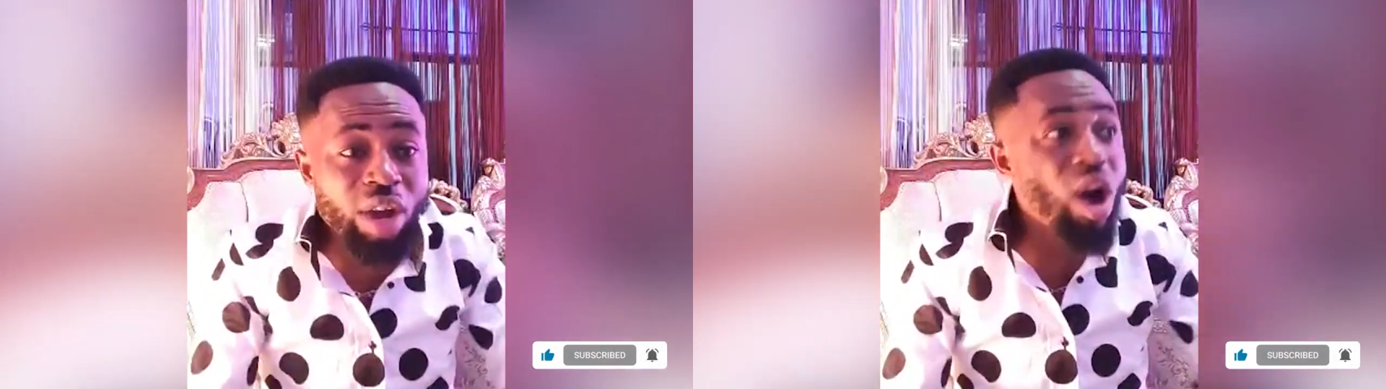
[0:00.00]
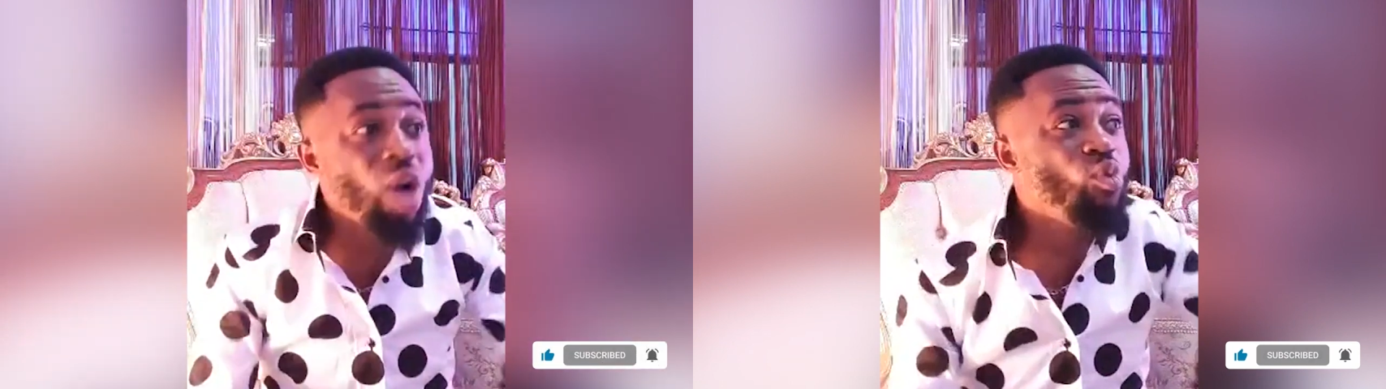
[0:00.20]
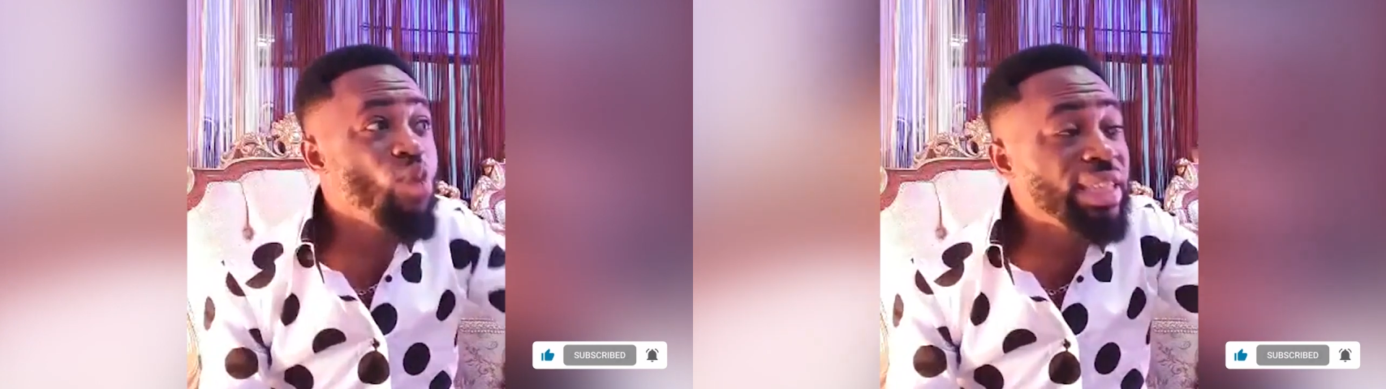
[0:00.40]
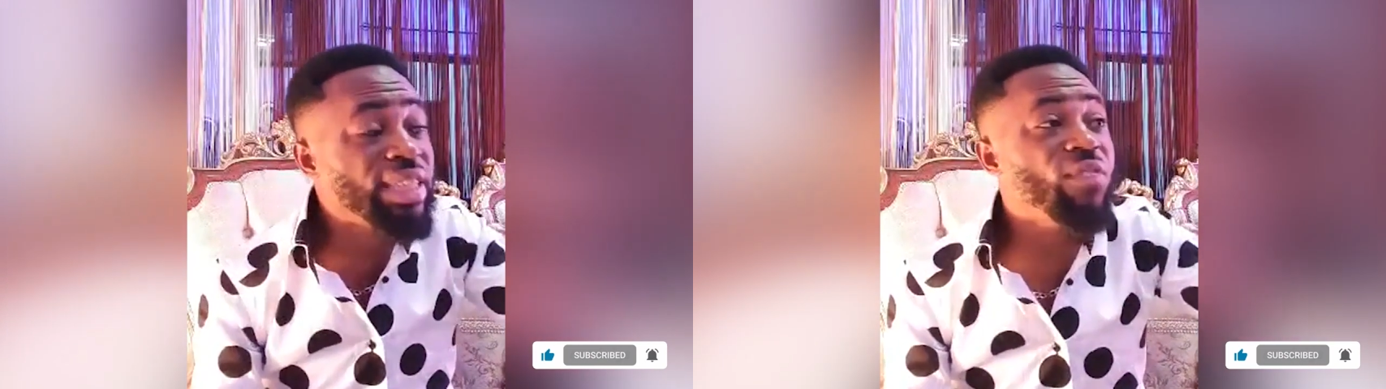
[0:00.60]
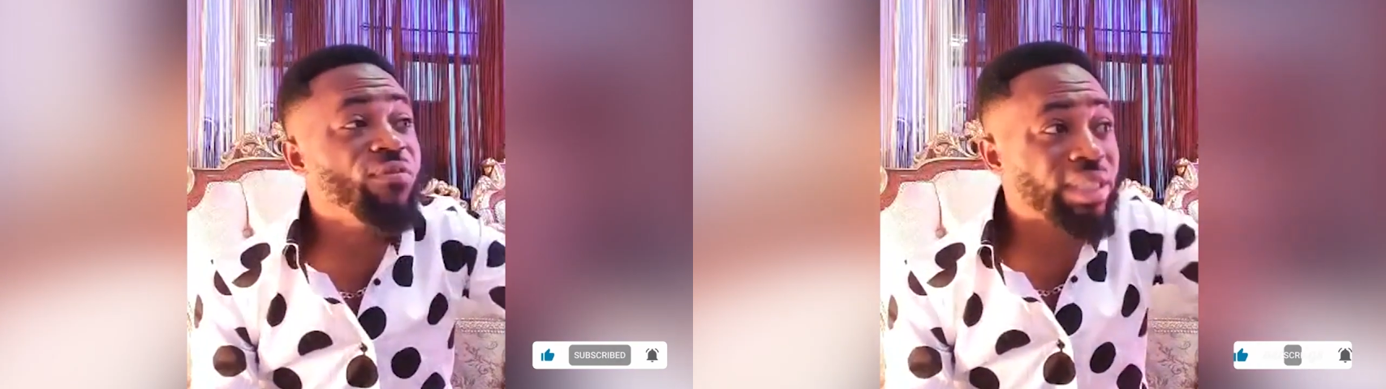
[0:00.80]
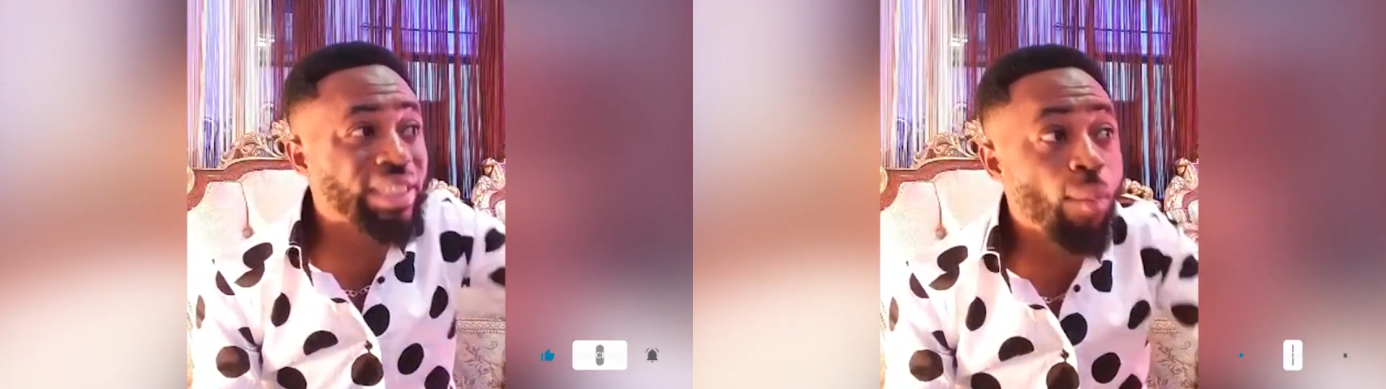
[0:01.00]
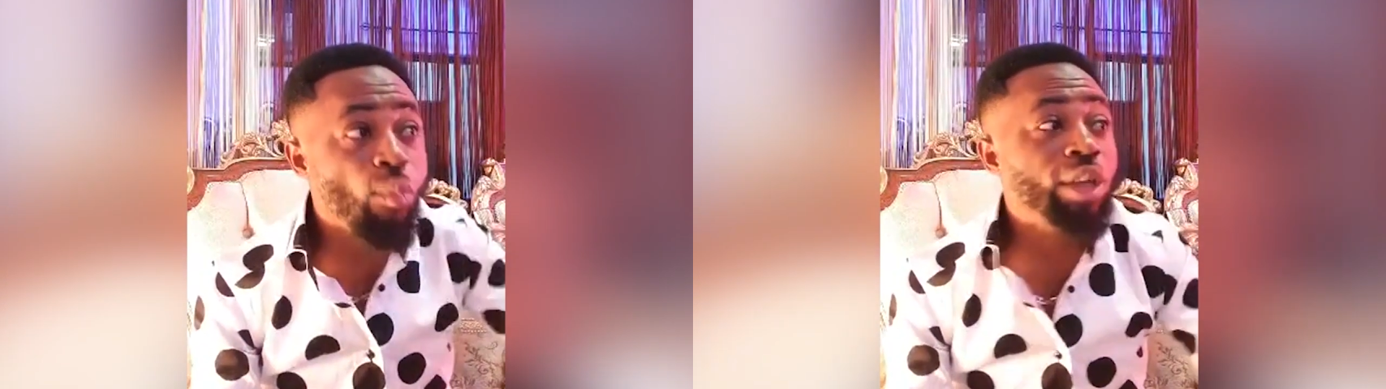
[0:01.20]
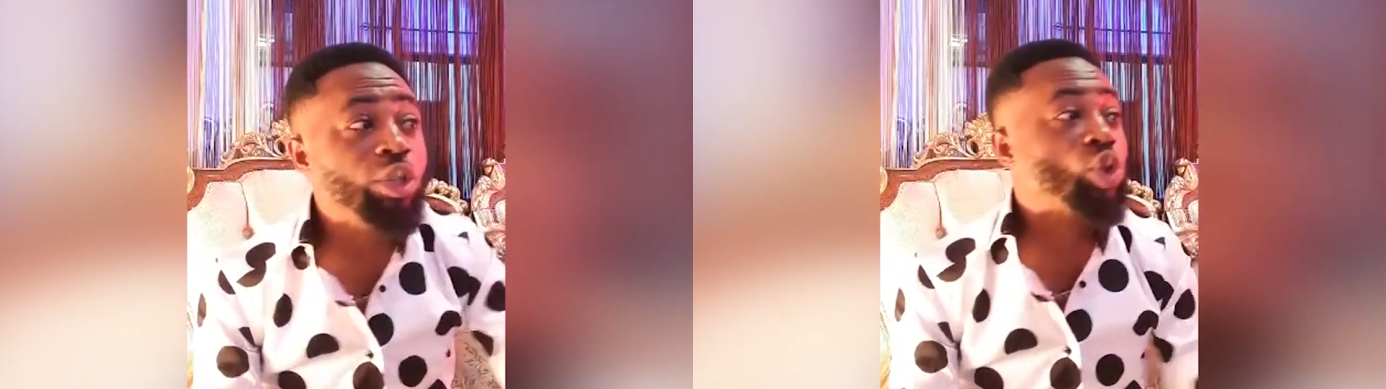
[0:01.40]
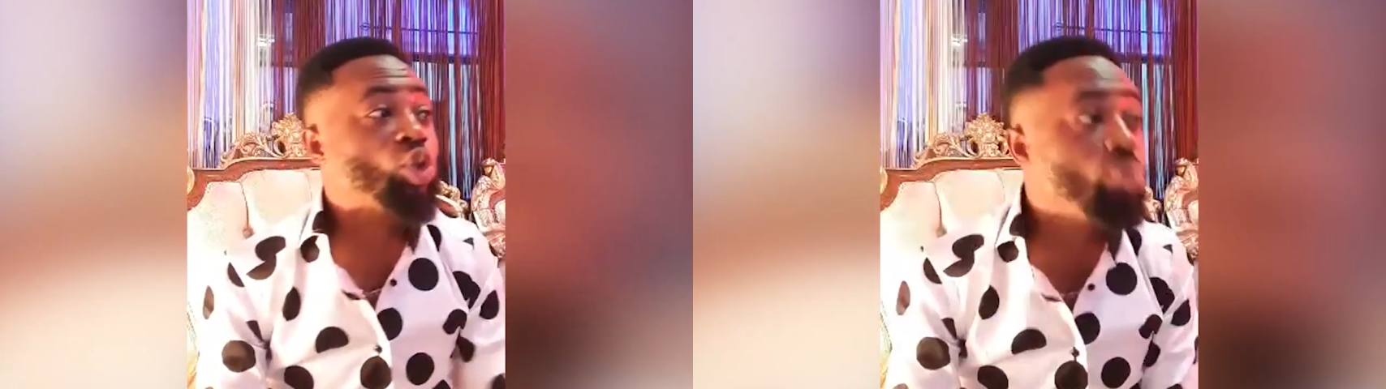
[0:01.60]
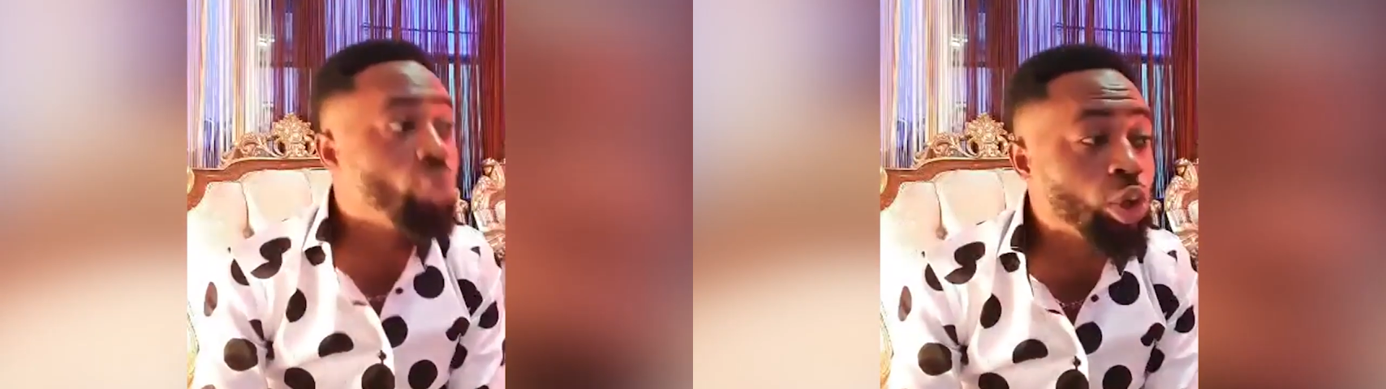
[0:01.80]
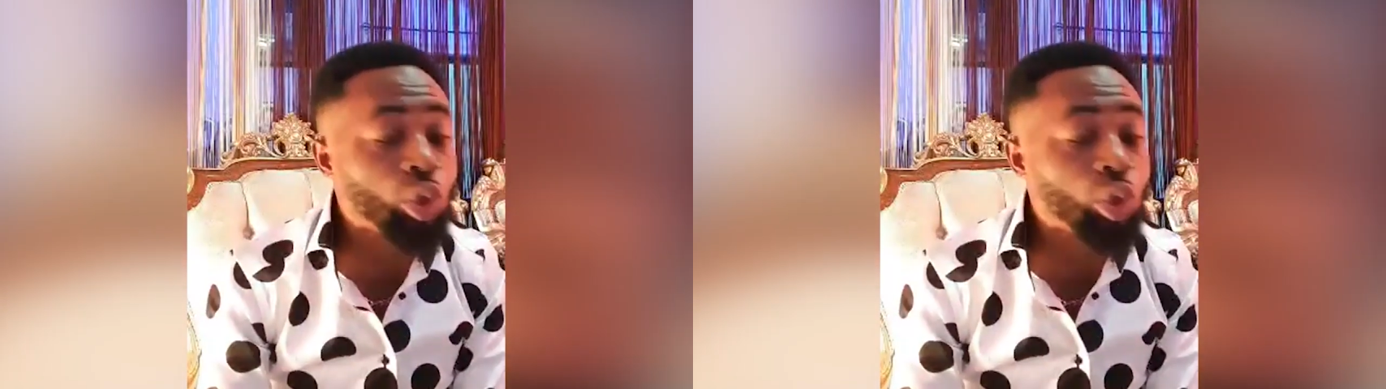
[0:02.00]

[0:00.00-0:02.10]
you are waiting for someone to support